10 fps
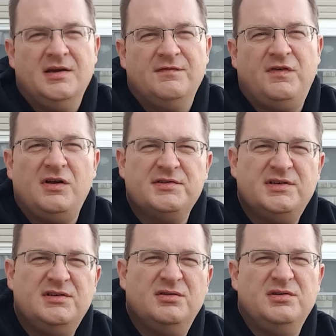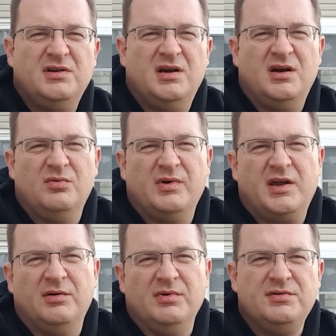falls into a
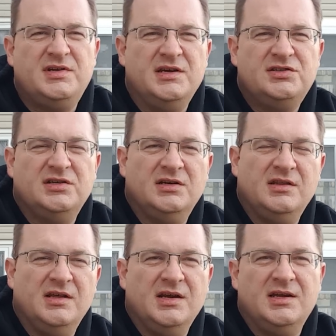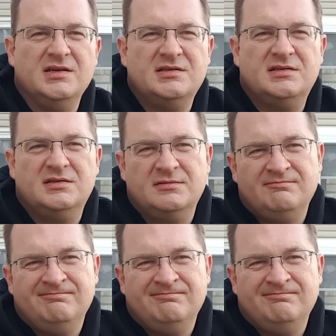regular rotation, and then it gets